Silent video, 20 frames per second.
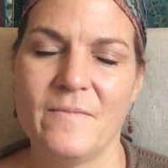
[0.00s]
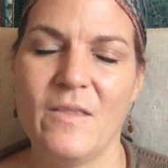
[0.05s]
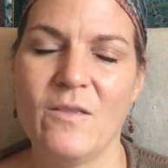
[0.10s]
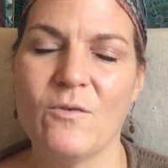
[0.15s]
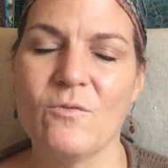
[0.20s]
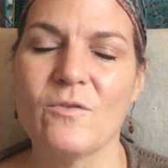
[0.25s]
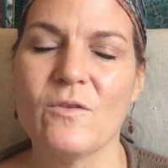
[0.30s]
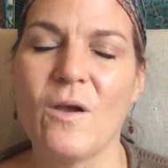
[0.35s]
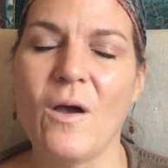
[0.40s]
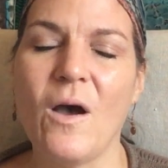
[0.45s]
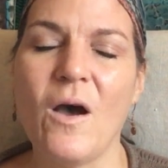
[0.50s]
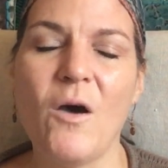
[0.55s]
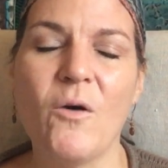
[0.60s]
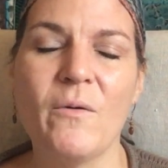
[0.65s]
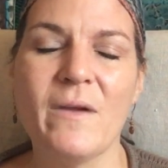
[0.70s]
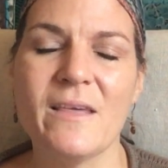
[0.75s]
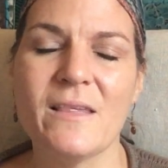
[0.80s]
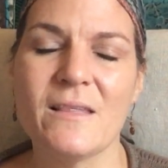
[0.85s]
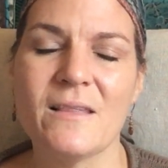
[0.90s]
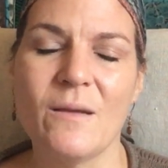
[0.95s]
And there's
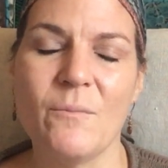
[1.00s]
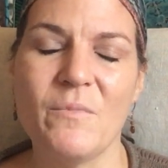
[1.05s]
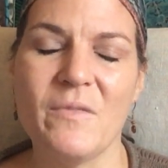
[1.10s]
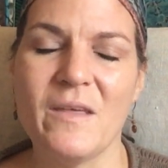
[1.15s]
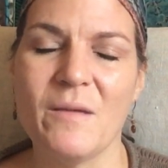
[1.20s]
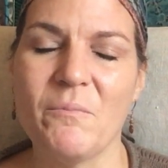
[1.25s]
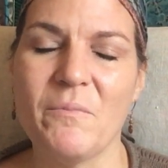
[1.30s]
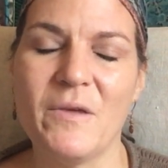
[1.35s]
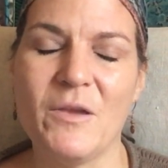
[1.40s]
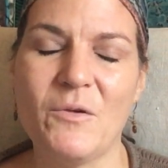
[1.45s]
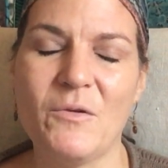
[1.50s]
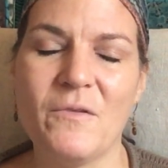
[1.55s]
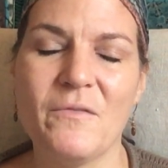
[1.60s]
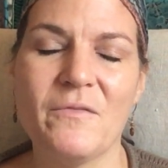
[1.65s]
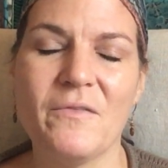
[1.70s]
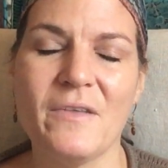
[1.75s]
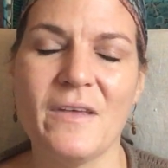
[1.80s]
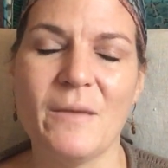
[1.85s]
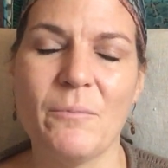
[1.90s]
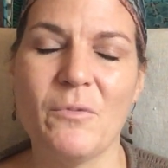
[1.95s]
always something
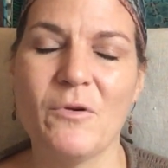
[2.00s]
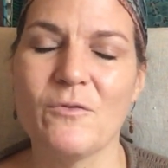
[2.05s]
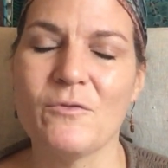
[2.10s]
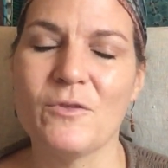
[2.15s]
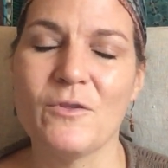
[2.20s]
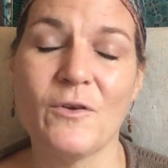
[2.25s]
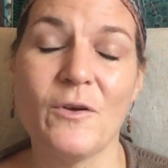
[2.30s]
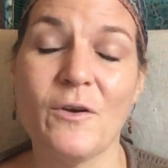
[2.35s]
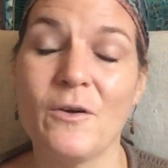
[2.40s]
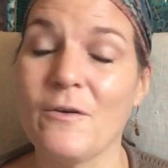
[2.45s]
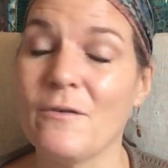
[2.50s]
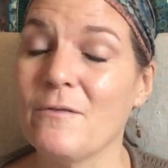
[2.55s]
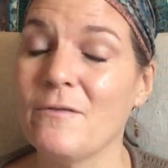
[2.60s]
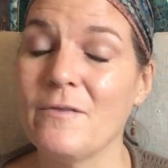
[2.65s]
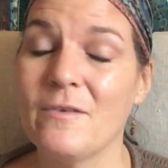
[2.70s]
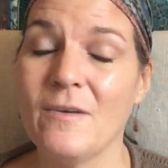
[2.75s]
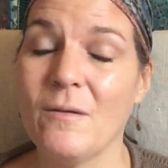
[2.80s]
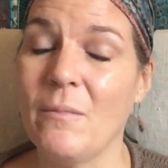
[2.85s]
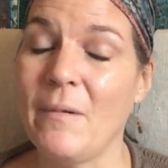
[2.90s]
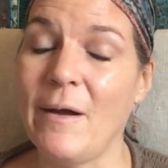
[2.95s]
beautifully
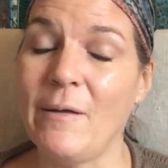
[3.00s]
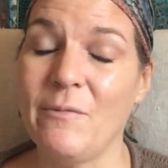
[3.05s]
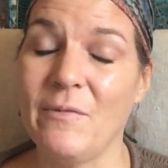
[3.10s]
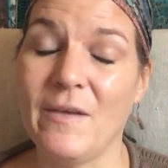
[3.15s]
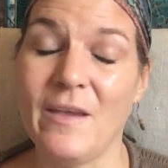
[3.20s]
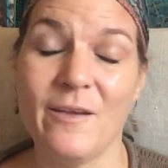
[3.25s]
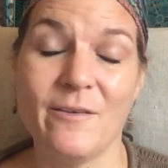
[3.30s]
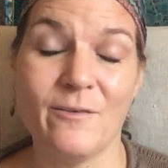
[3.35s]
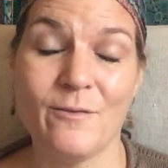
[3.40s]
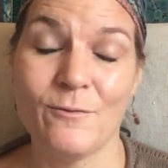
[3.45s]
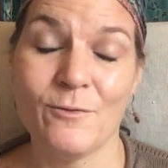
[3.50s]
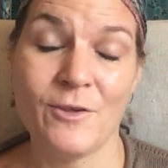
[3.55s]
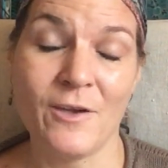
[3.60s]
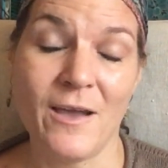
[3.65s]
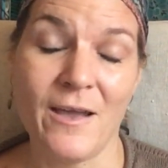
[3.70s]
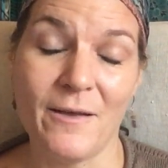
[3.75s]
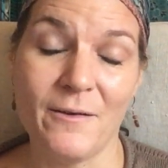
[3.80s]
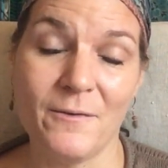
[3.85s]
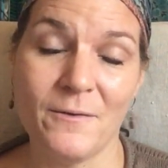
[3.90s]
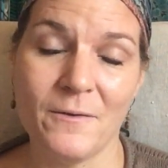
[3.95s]
preserved about the inner
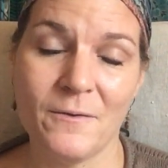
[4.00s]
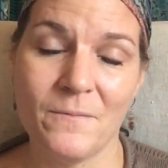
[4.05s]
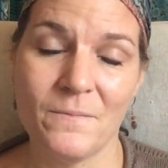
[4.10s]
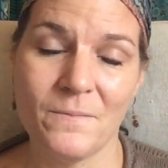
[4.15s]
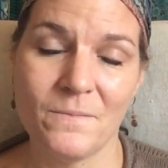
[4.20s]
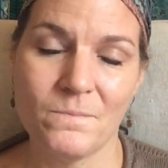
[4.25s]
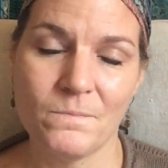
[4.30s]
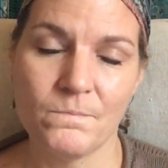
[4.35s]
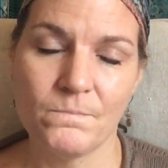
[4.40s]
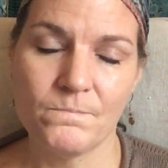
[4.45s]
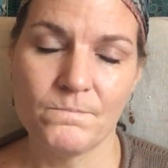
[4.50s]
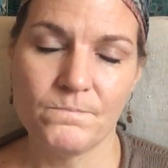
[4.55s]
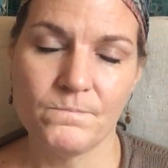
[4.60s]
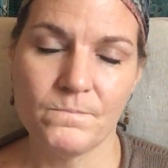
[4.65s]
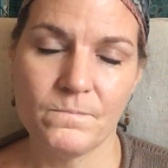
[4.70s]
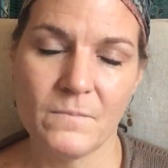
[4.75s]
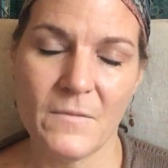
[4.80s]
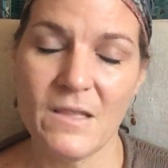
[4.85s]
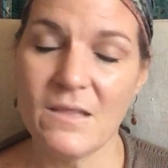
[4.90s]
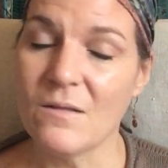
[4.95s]
child.
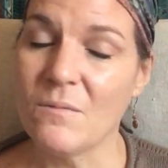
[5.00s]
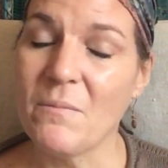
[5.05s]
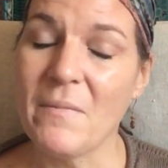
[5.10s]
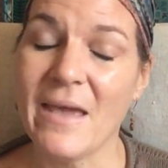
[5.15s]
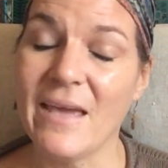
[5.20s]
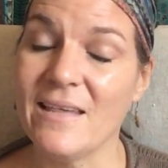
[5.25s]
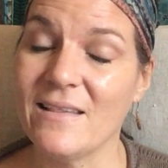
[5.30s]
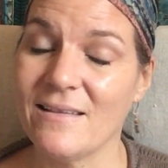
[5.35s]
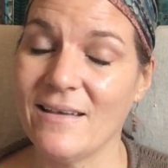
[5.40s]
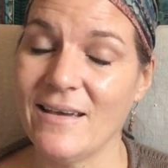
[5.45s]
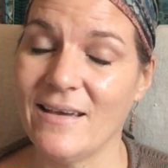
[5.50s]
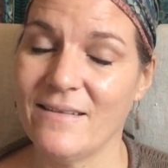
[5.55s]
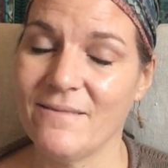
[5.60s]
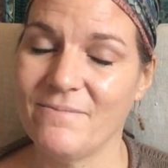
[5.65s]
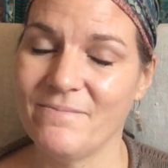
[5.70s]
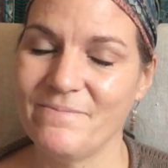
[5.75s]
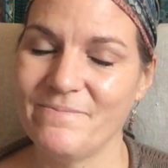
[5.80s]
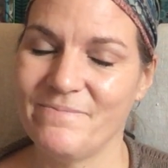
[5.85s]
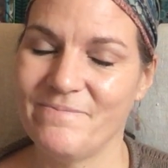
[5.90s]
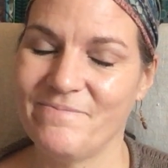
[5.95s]
It's amazing
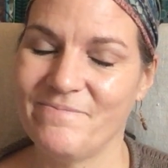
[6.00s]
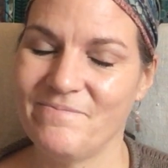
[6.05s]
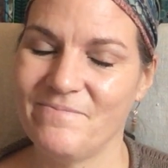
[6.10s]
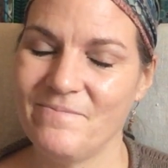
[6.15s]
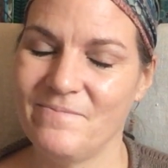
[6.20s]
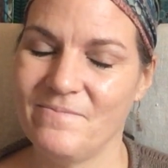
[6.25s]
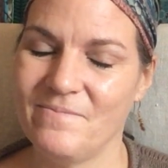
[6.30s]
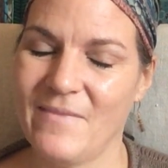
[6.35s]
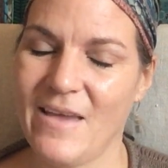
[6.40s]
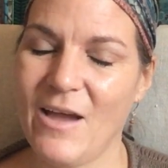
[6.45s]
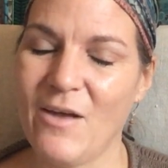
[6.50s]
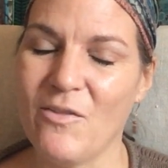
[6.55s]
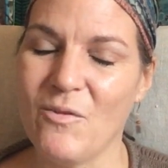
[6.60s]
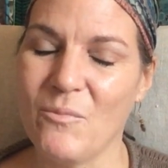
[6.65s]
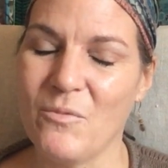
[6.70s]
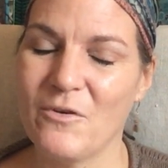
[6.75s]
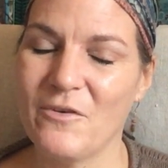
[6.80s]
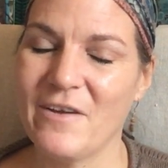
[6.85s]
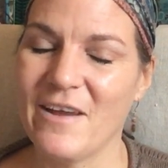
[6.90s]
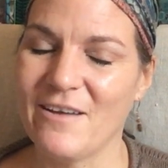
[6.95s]
how the
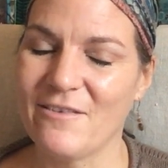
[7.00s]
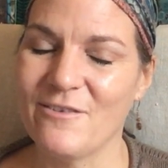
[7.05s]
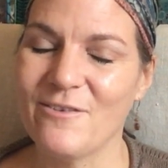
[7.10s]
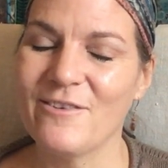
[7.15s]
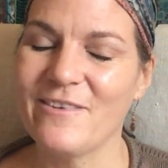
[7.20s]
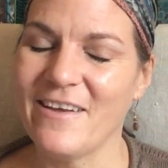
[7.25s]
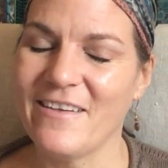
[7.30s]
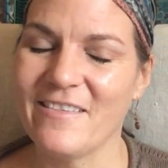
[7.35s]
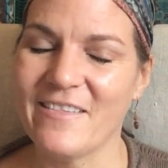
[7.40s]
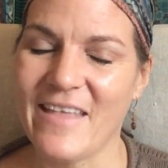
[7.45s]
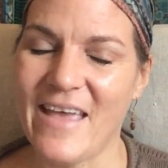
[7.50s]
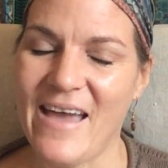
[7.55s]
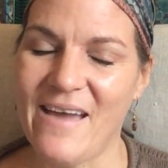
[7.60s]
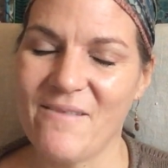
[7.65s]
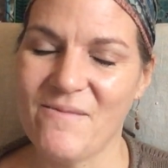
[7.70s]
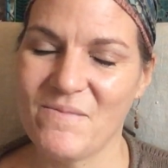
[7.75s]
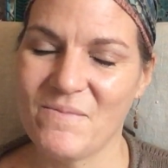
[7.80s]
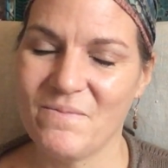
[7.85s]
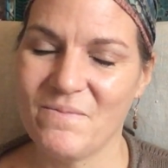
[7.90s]
protector does that.